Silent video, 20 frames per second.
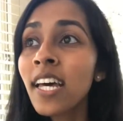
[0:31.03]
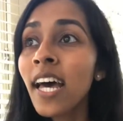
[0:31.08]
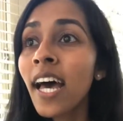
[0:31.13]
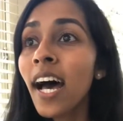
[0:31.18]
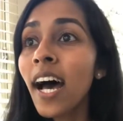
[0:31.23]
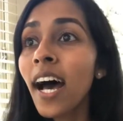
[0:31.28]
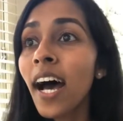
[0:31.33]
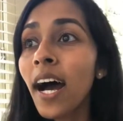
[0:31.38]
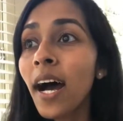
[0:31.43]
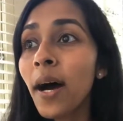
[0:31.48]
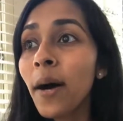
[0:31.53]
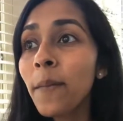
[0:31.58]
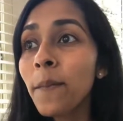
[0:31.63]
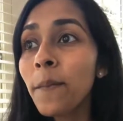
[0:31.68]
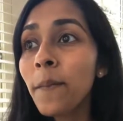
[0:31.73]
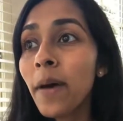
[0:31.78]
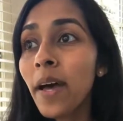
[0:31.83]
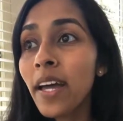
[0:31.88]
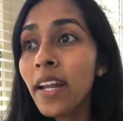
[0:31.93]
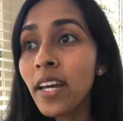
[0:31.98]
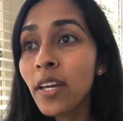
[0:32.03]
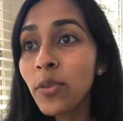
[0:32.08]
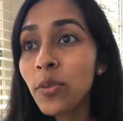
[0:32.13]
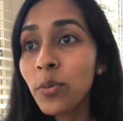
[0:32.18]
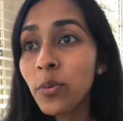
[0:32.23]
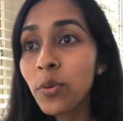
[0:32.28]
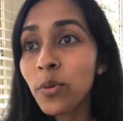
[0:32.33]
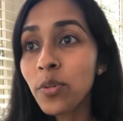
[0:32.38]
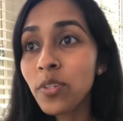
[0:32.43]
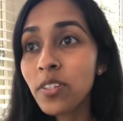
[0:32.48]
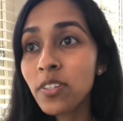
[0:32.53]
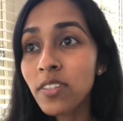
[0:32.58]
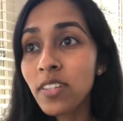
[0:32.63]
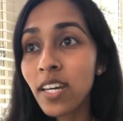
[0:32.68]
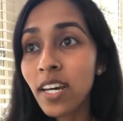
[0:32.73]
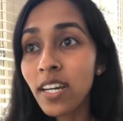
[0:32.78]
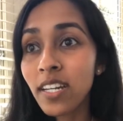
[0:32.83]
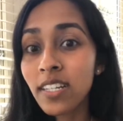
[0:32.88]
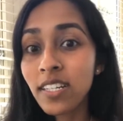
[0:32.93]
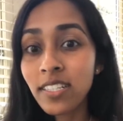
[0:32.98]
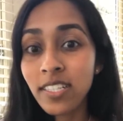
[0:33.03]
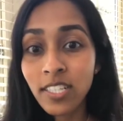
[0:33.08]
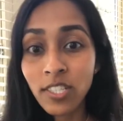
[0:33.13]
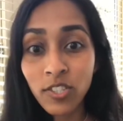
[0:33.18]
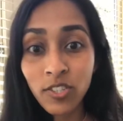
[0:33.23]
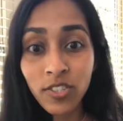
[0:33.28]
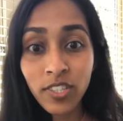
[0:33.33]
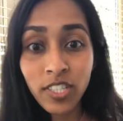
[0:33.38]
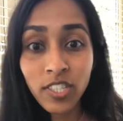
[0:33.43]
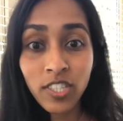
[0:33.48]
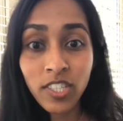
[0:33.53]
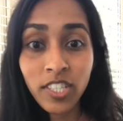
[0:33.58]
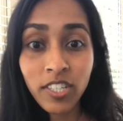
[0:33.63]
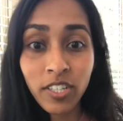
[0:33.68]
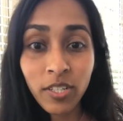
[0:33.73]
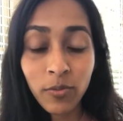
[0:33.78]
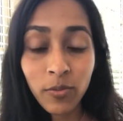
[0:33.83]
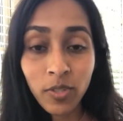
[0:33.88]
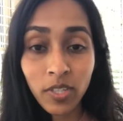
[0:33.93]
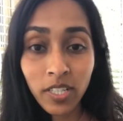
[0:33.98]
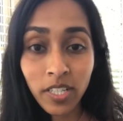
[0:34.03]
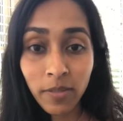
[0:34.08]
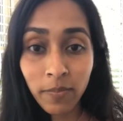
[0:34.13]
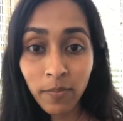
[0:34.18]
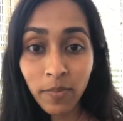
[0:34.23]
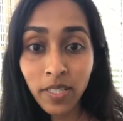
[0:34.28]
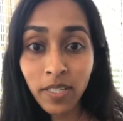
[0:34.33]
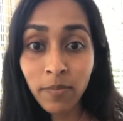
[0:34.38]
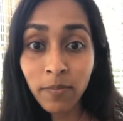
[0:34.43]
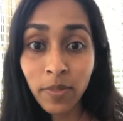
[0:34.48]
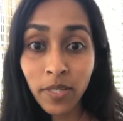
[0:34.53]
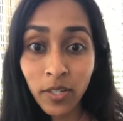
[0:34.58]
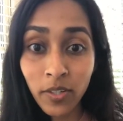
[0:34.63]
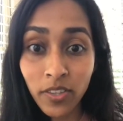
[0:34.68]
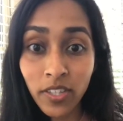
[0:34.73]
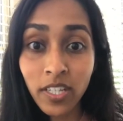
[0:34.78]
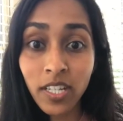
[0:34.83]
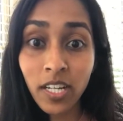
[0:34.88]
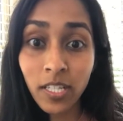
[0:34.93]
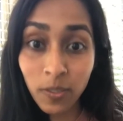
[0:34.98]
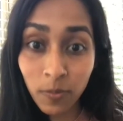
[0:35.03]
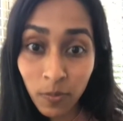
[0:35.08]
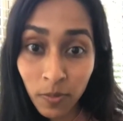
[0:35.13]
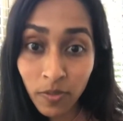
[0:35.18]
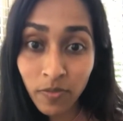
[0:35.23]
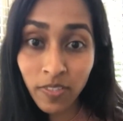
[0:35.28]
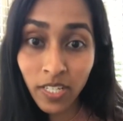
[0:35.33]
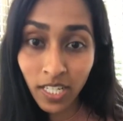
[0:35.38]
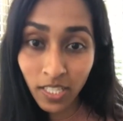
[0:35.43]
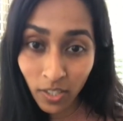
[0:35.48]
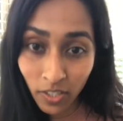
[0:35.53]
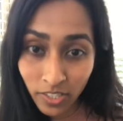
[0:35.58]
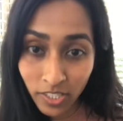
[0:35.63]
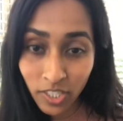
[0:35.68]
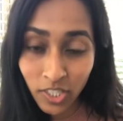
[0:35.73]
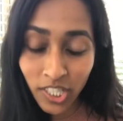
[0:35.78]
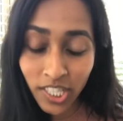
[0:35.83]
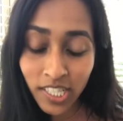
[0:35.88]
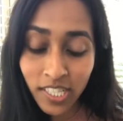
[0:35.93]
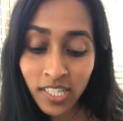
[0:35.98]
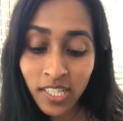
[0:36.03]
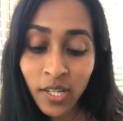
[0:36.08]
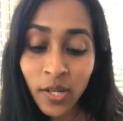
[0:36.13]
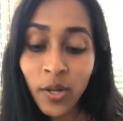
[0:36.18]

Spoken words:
and I thought that electrical engineering would let me be on the cusp of technology.